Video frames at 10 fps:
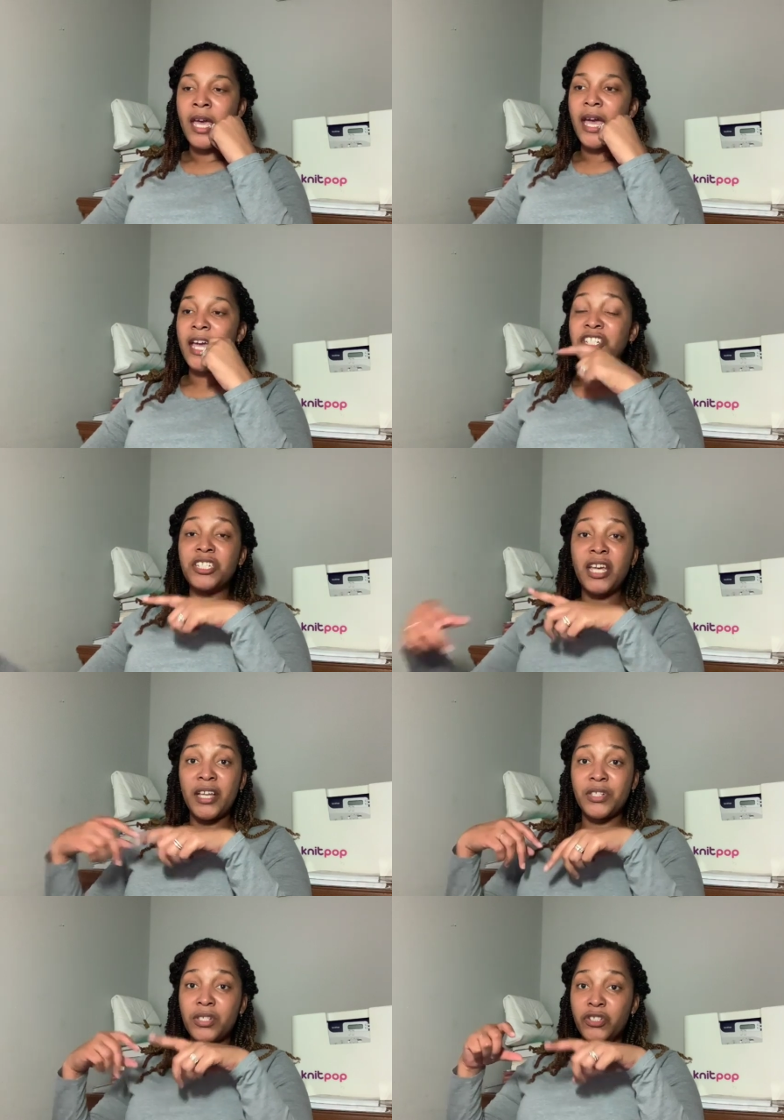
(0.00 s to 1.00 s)
And she
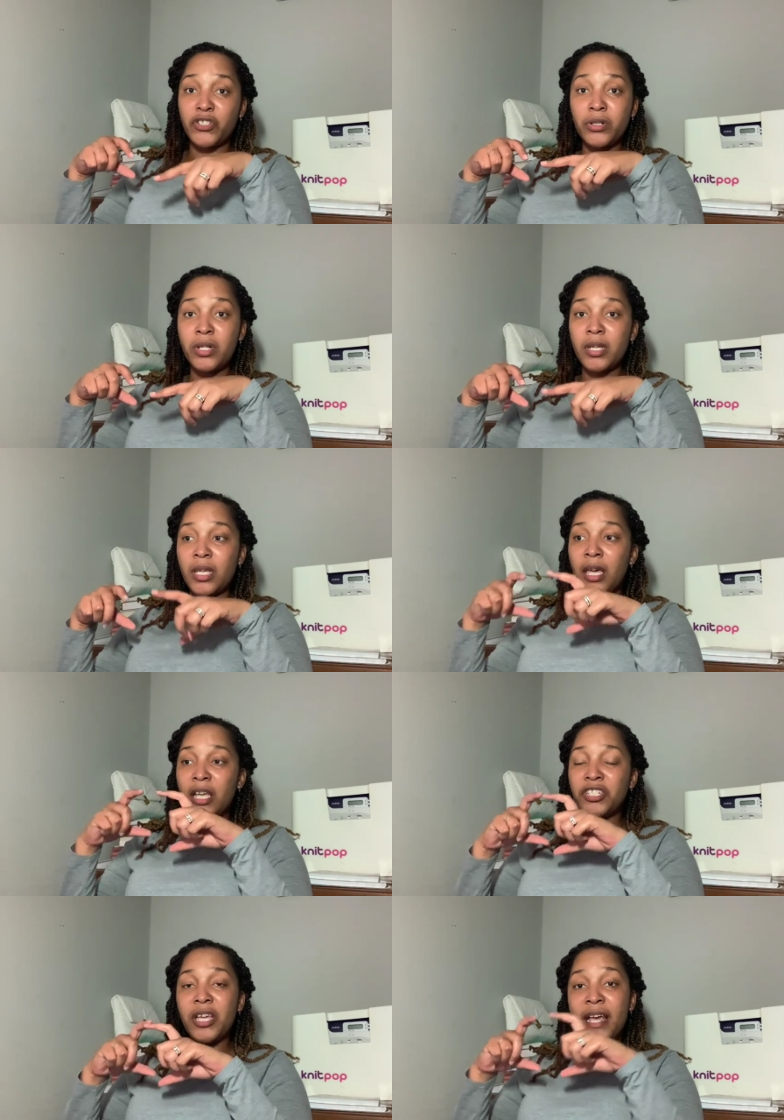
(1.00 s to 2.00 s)
has a truck,
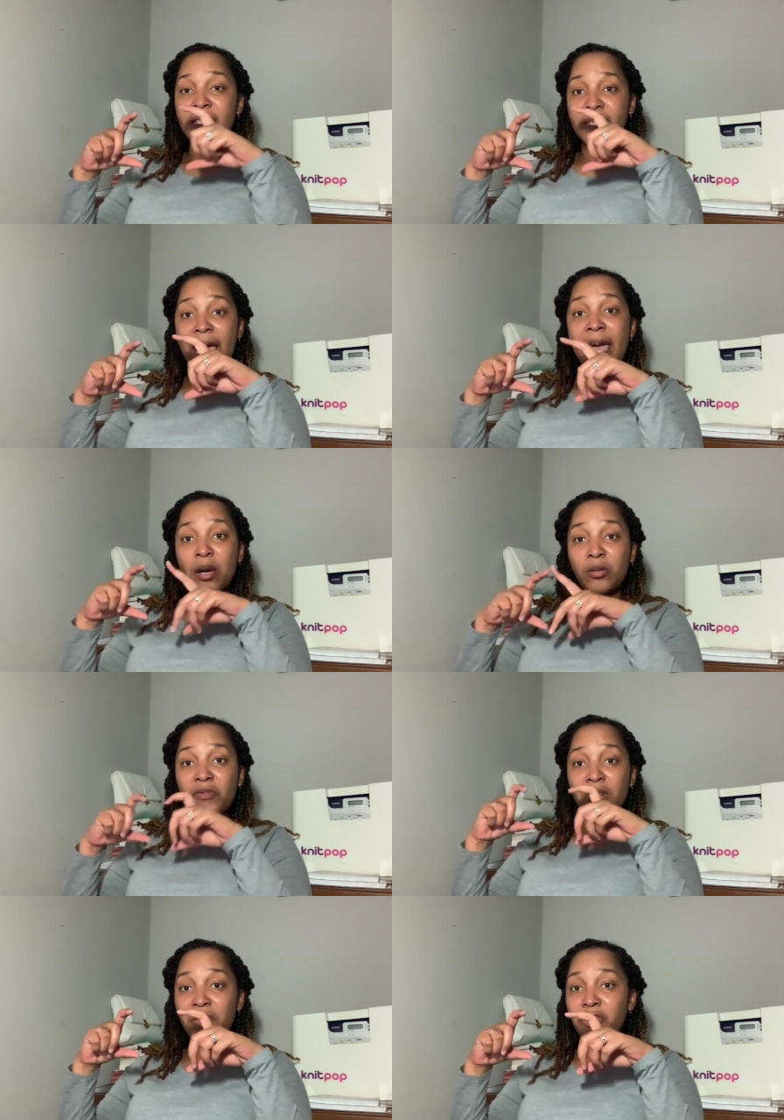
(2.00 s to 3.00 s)
and she has a tag on the
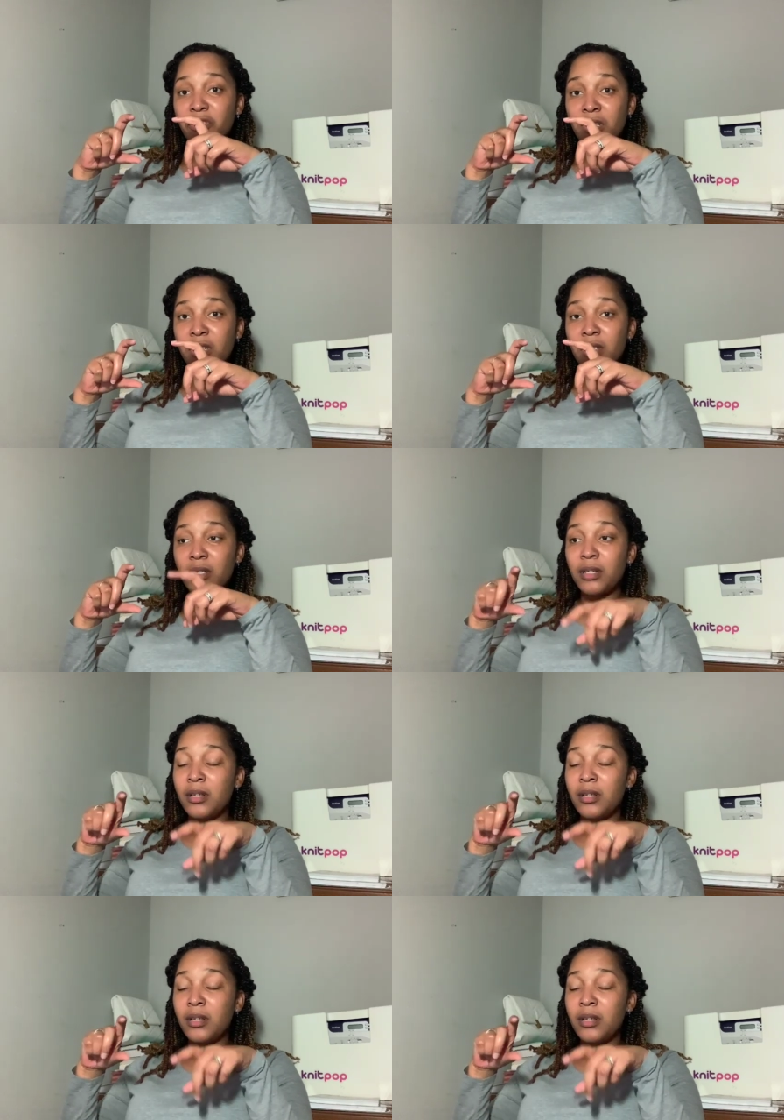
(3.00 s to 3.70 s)
front of the truck.